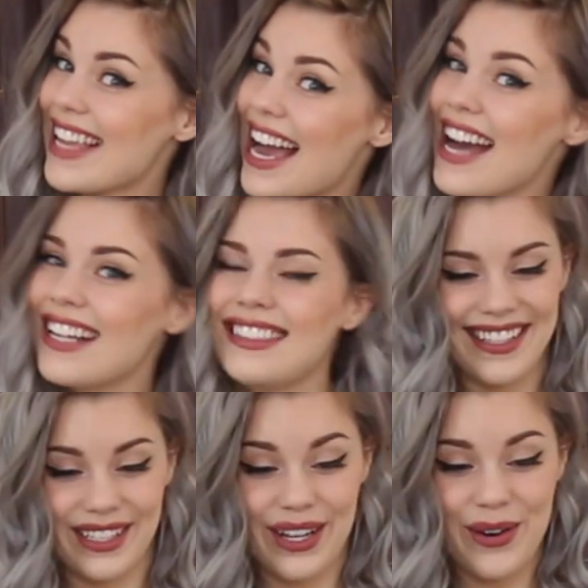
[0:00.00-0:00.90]
Yeah?
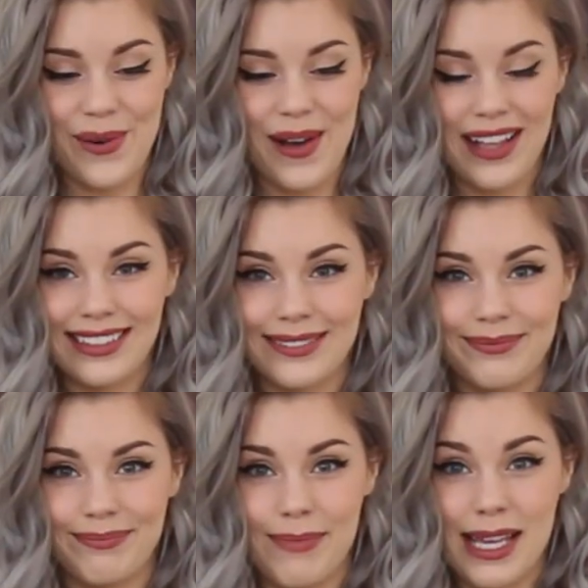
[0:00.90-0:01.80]
So,
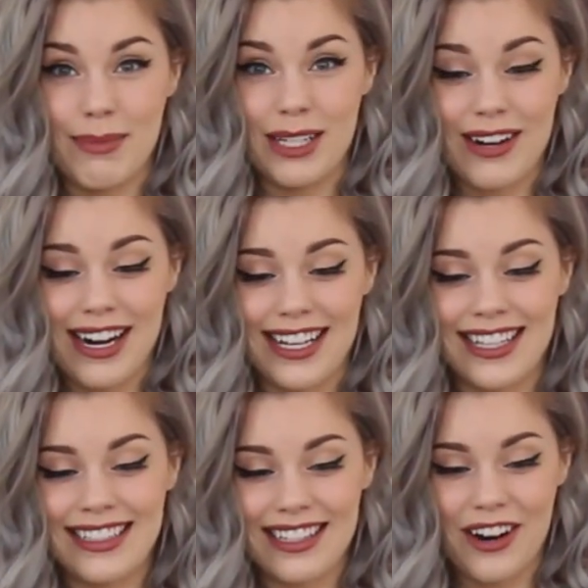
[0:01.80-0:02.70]
Baby
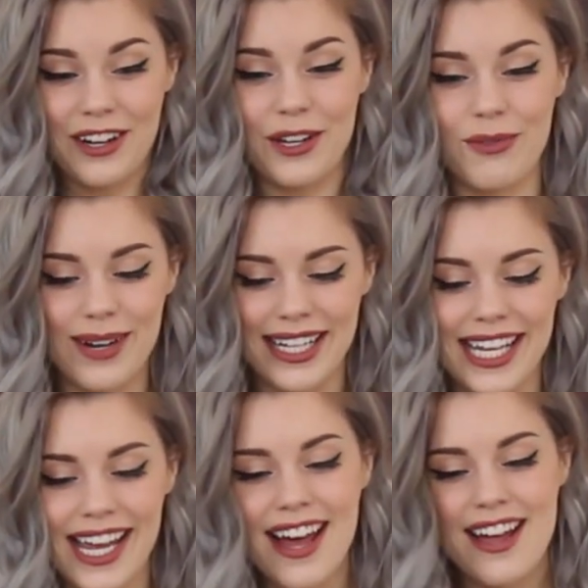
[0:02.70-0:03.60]
Dragons, are you
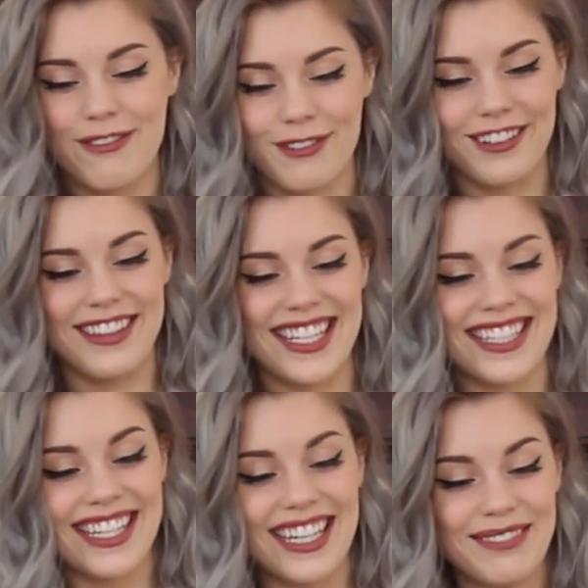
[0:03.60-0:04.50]
ready for
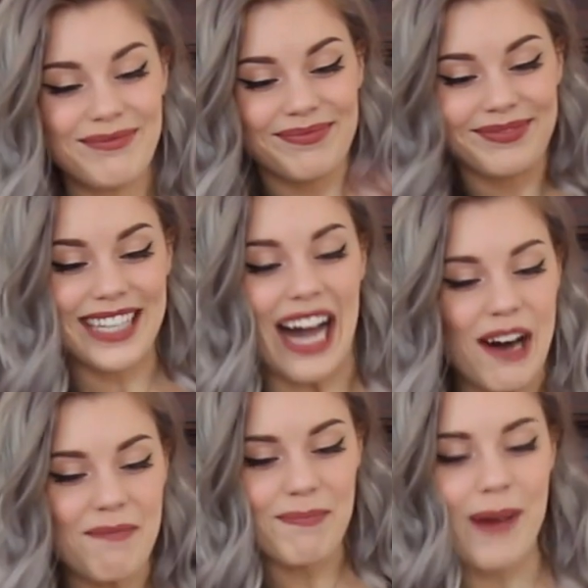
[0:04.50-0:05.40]
this
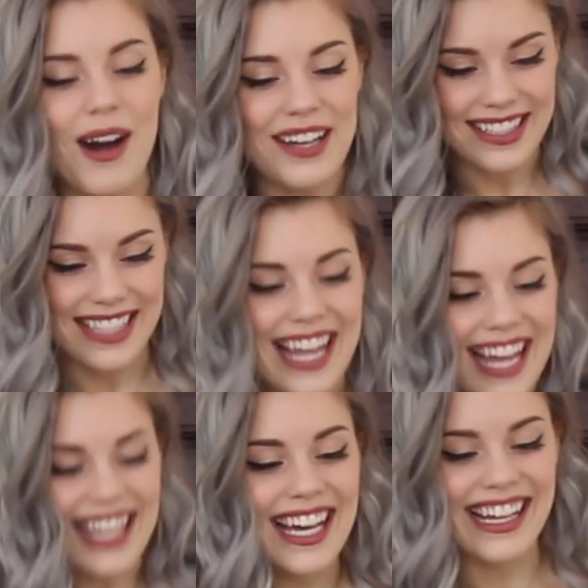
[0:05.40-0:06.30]

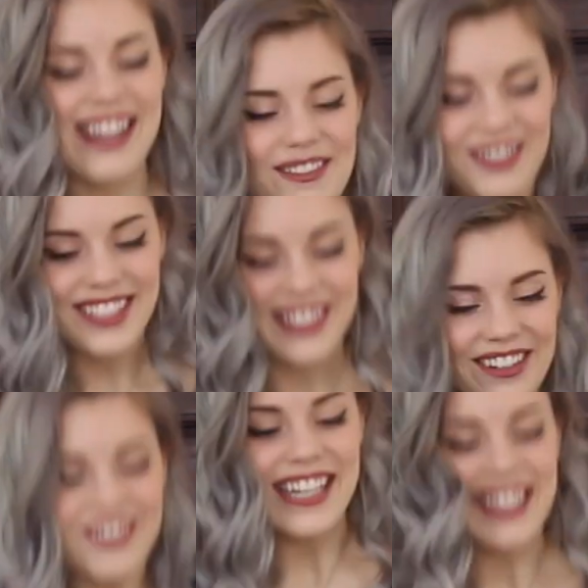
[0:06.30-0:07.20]
unboxing? I have
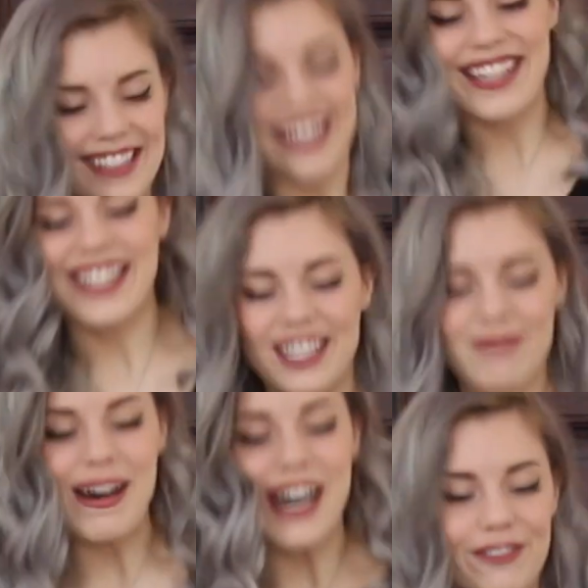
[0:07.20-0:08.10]
been so excited
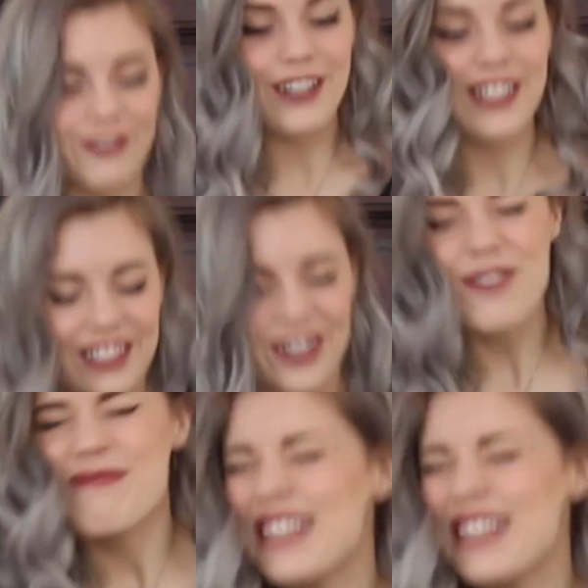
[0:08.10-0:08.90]
about it for so